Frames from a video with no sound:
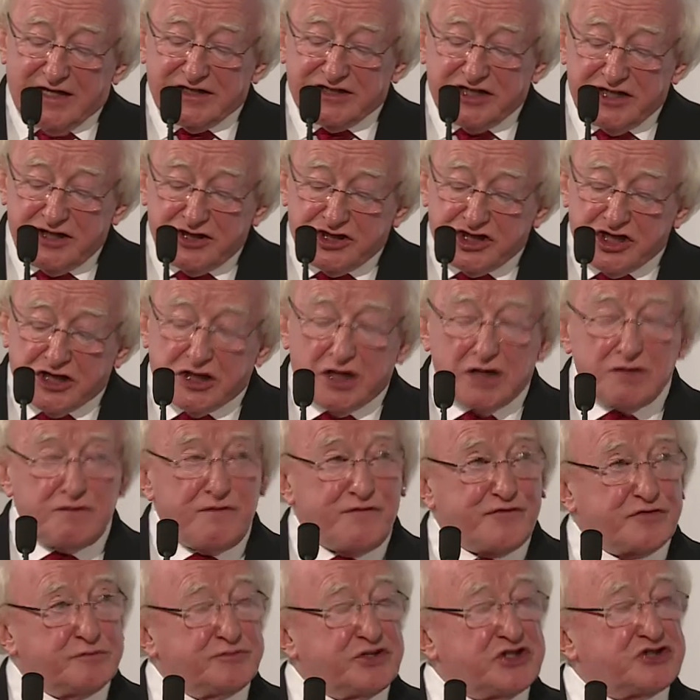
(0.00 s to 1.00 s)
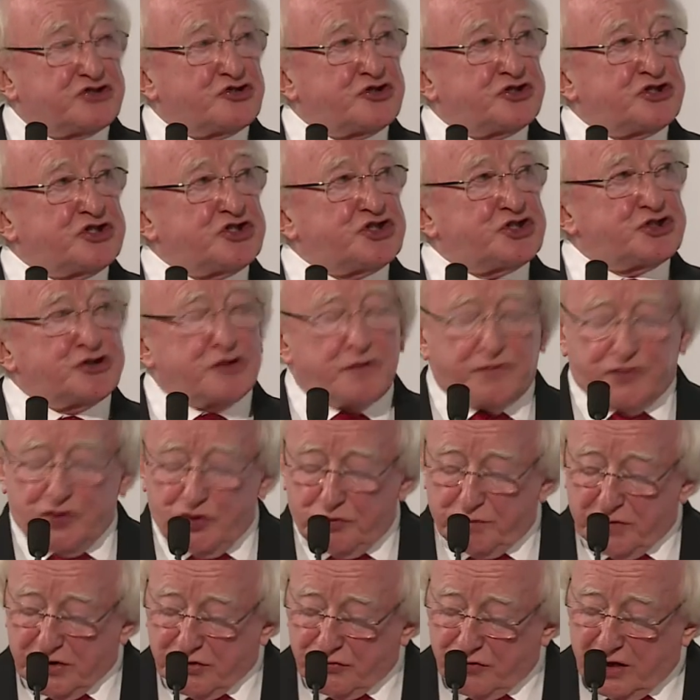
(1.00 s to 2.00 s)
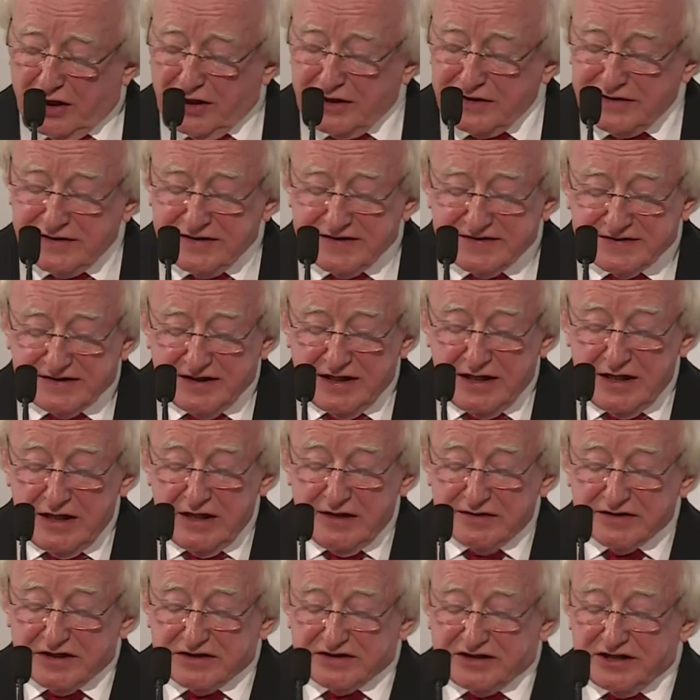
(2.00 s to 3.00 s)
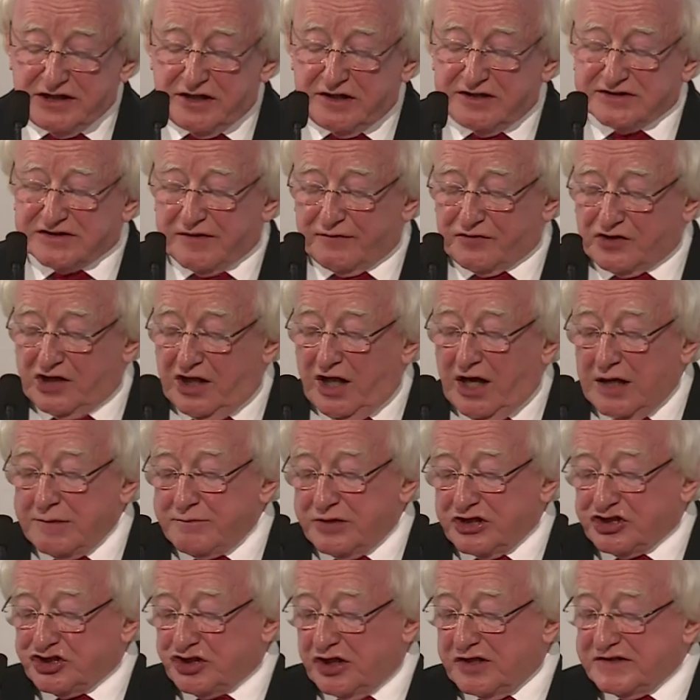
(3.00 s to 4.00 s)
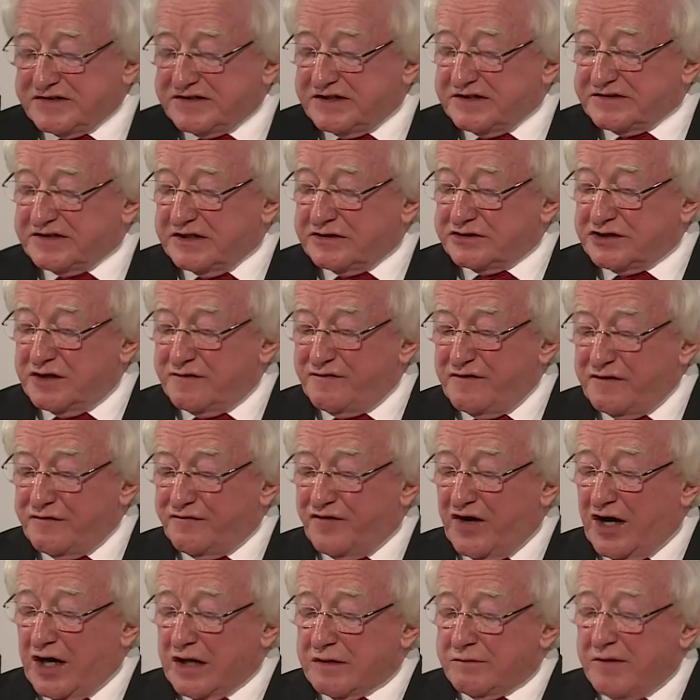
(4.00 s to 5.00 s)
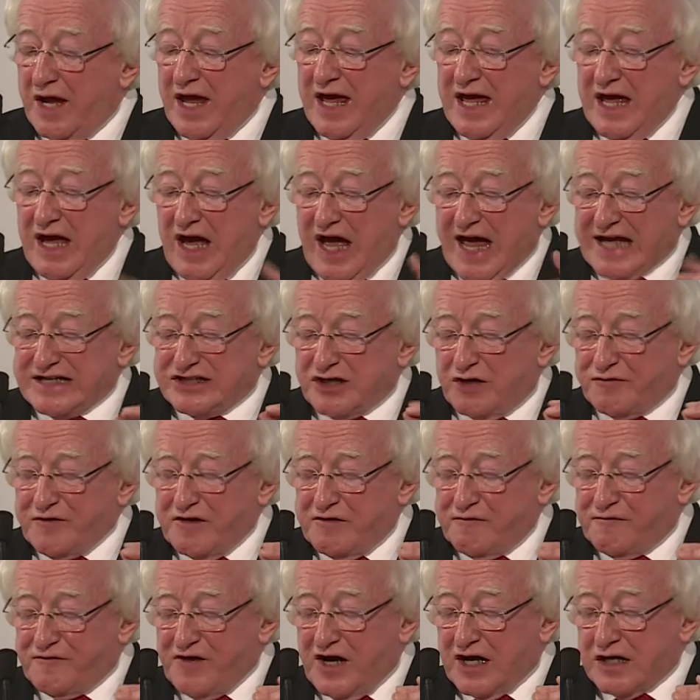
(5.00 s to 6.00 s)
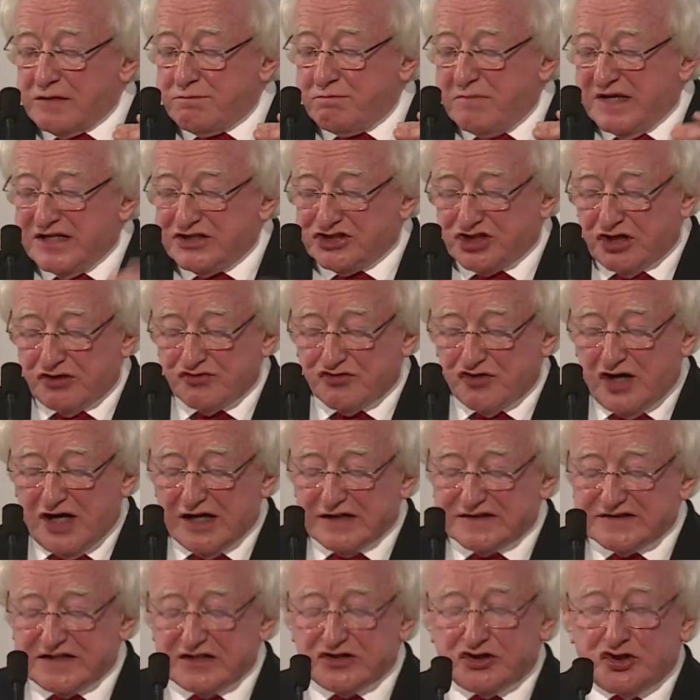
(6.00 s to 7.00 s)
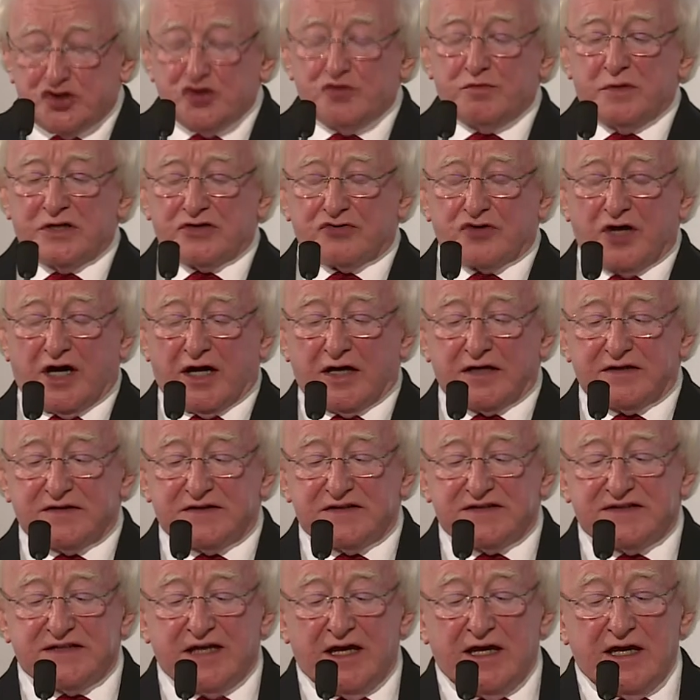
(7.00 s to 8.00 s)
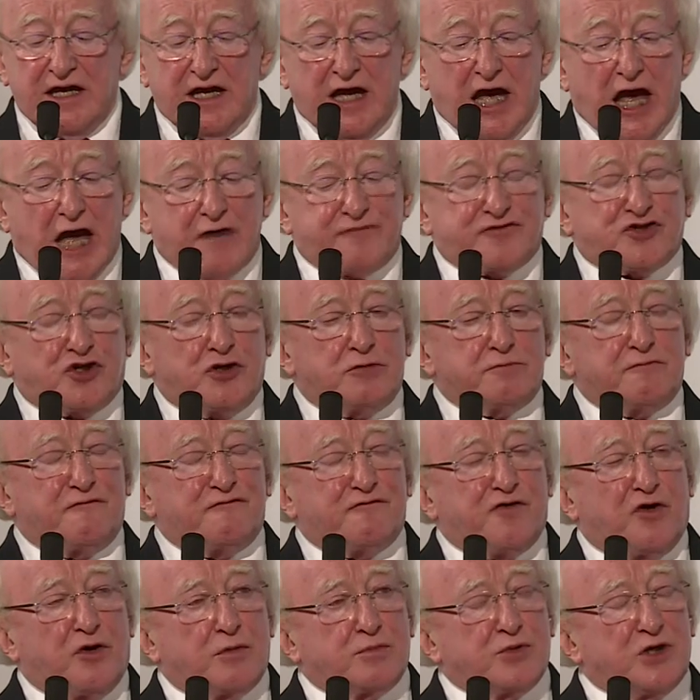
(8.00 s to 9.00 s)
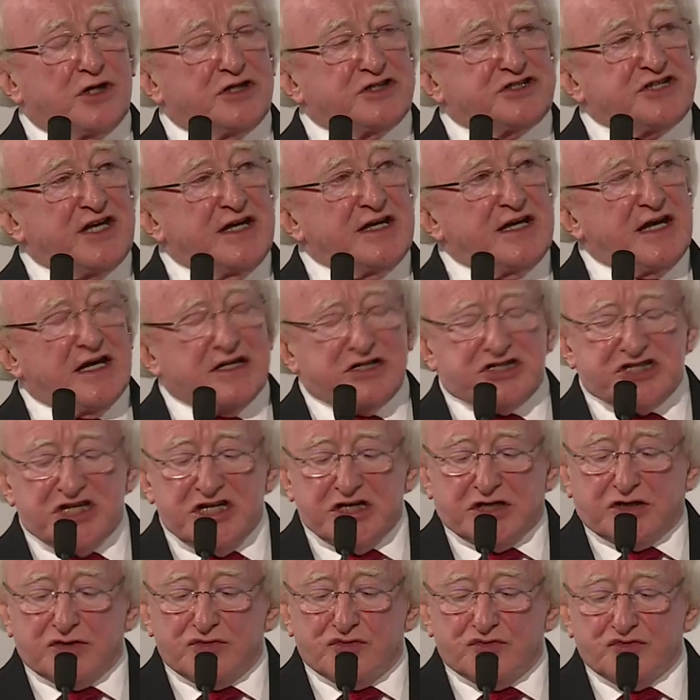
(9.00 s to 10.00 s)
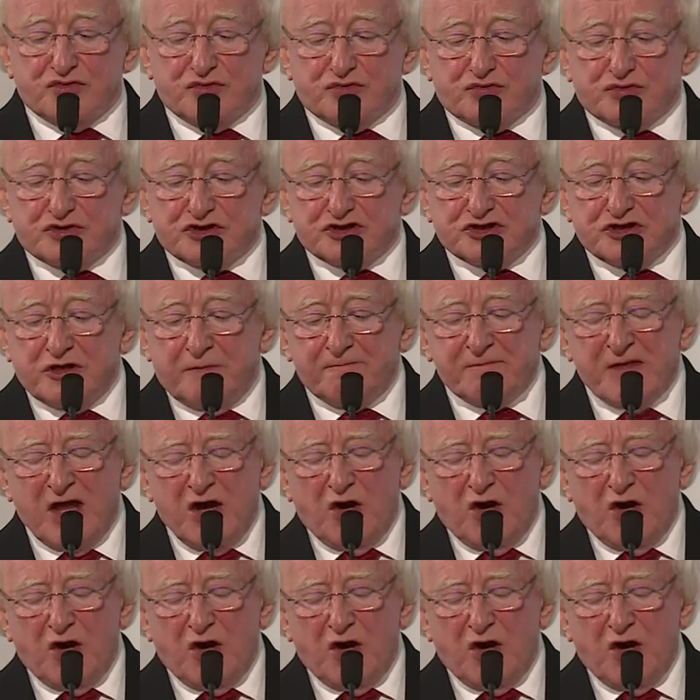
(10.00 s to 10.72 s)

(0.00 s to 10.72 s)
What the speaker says: And in turn, from the tradition of human rights, the theories of climate justice and of environmental rights as human rights have come forward and taken root.